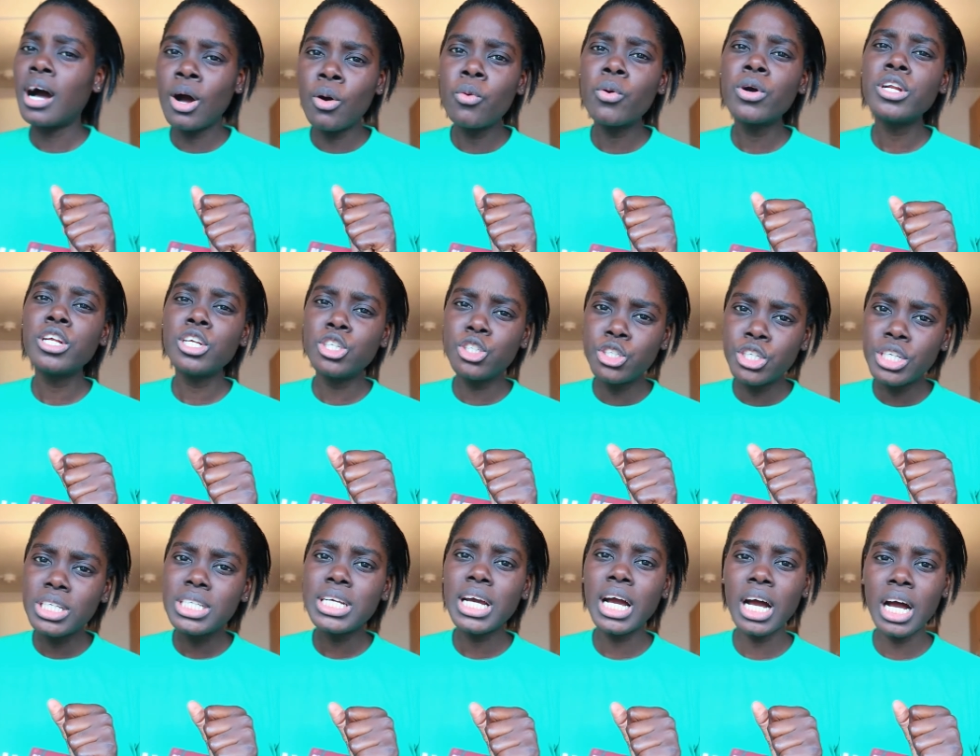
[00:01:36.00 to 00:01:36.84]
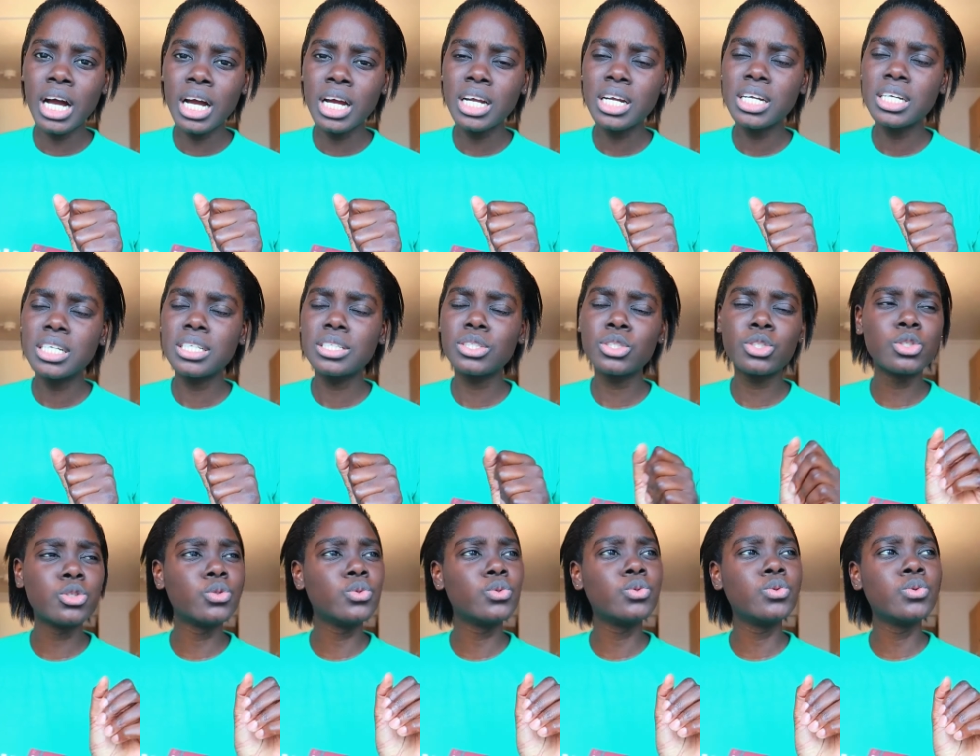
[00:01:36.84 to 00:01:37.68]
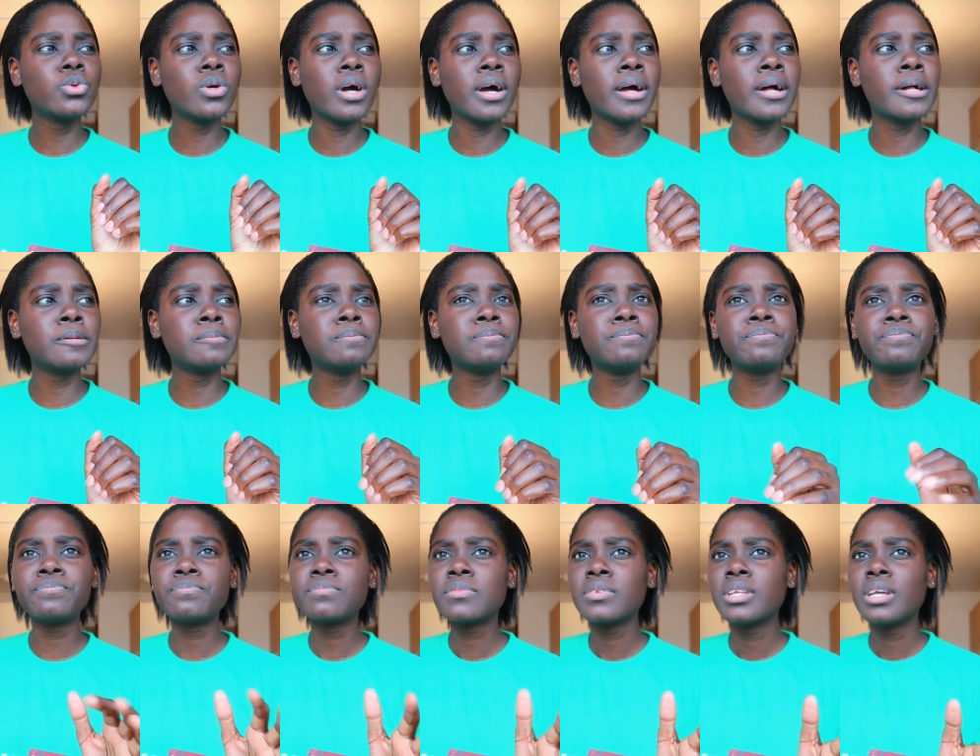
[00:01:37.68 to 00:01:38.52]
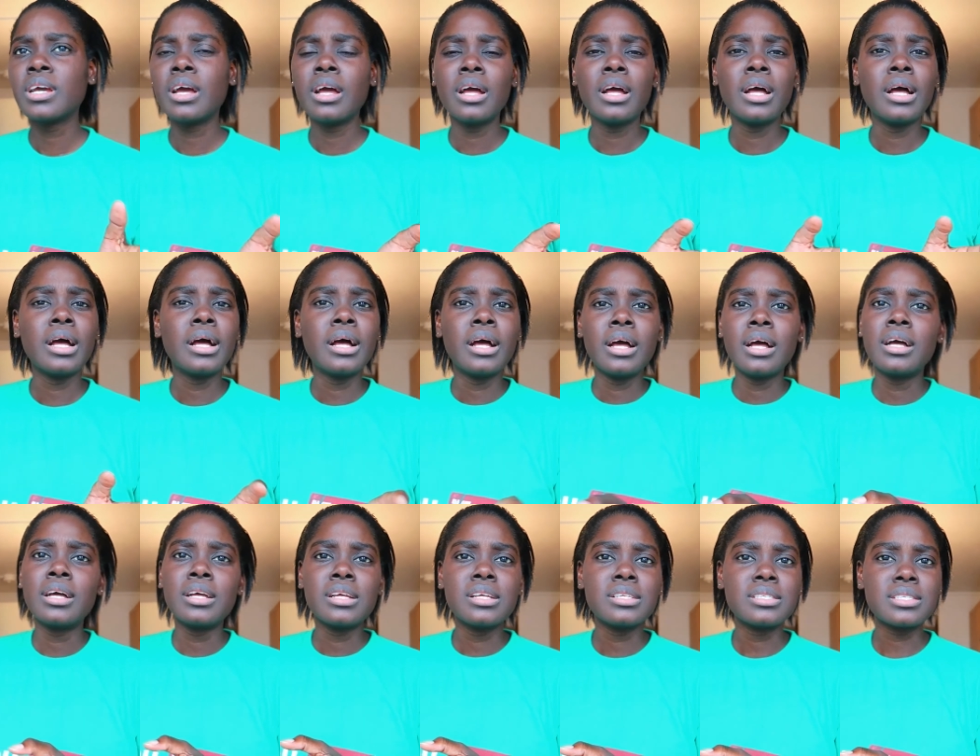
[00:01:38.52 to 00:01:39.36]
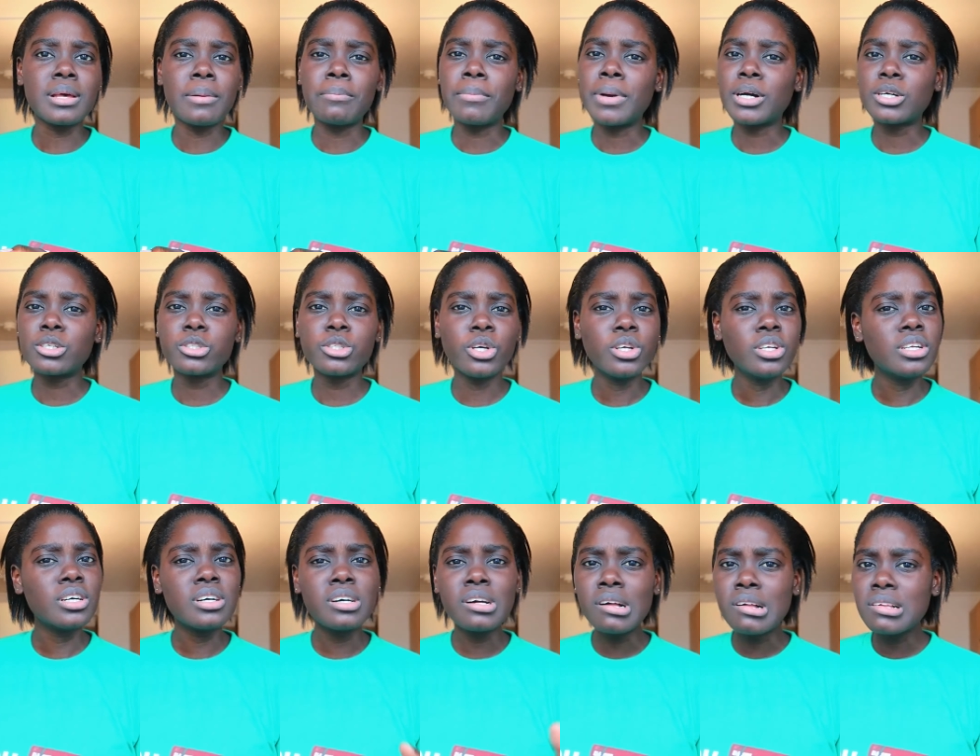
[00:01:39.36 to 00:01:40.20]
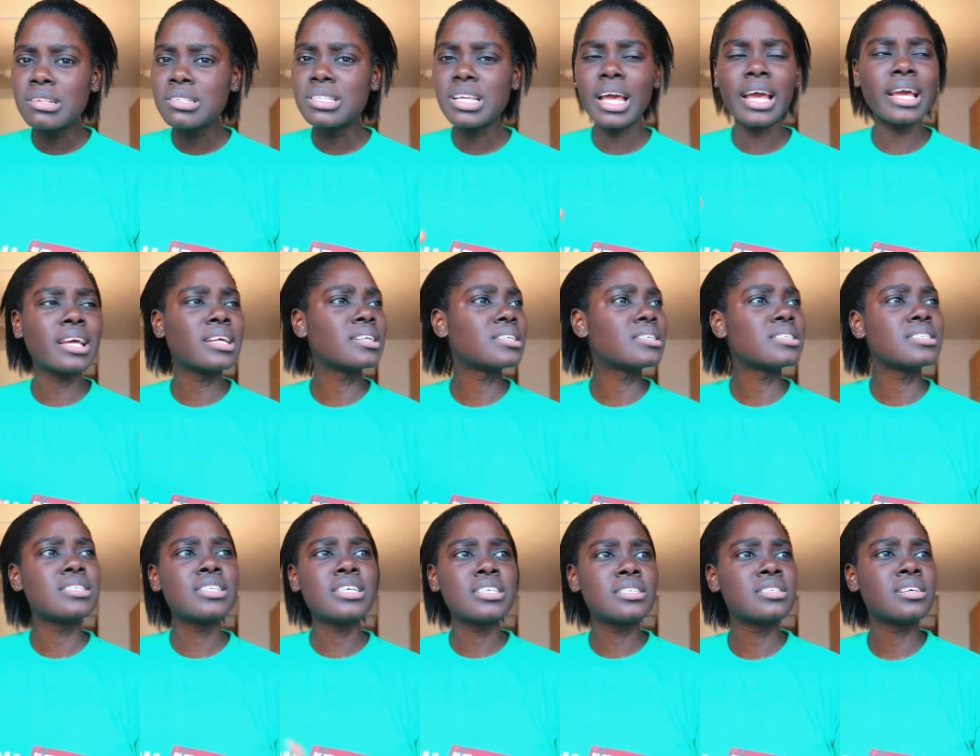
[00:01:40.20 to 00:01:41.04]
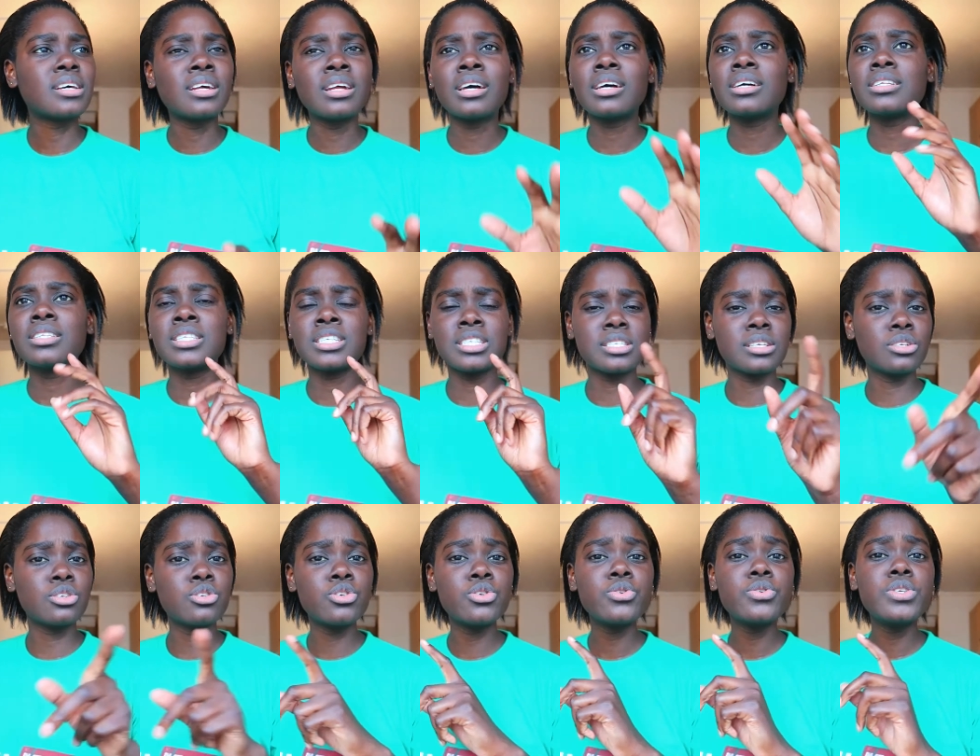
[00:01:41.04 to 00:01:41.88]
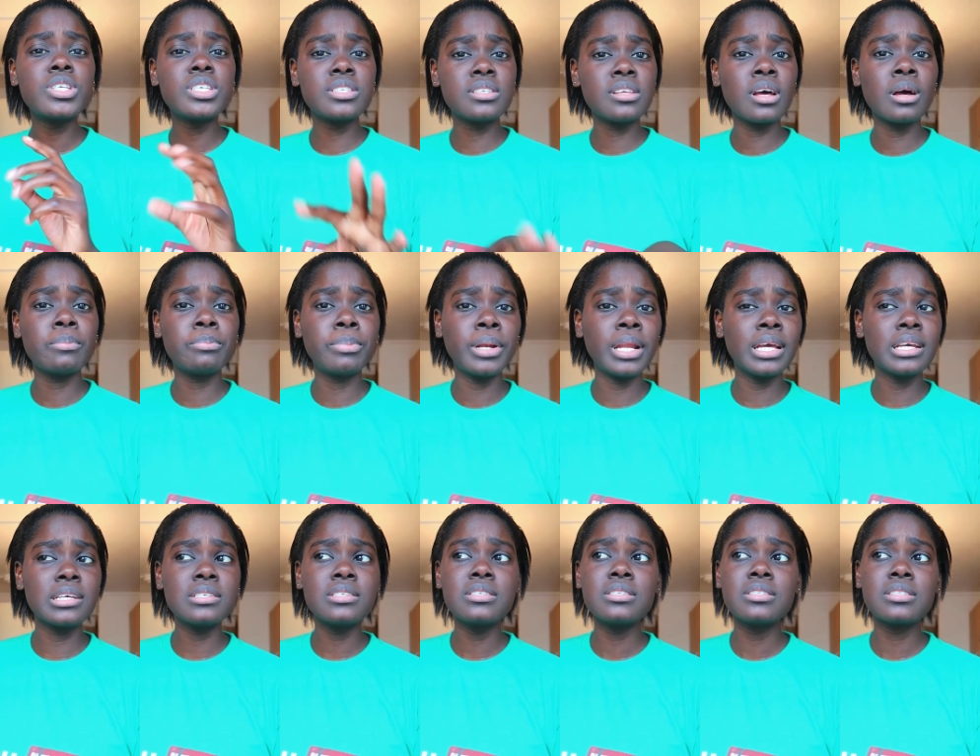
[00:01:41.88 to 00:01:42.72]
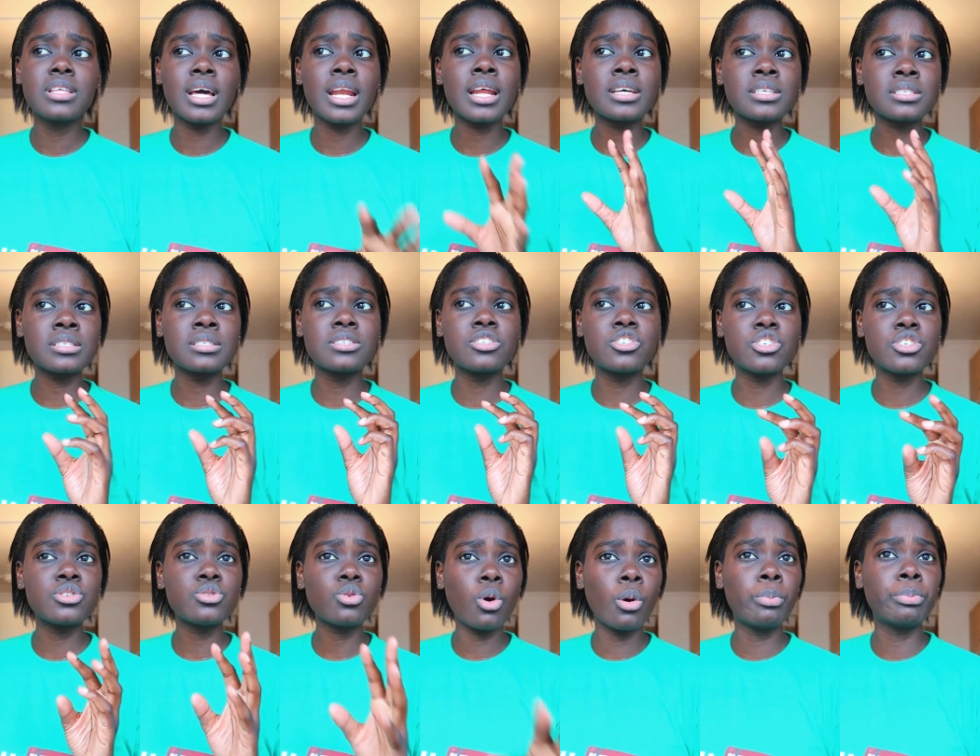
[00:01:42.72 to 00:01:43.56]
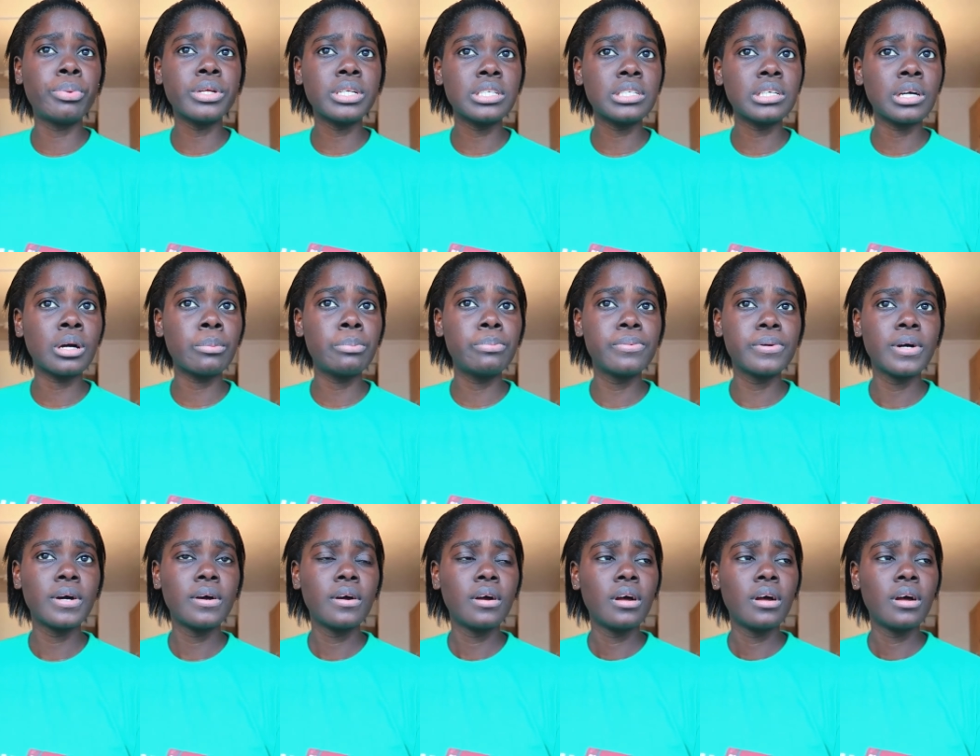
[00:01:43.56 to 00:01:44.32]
I want to treat her to um some McDonald's, and there's a there's a new dessert place that has just opened up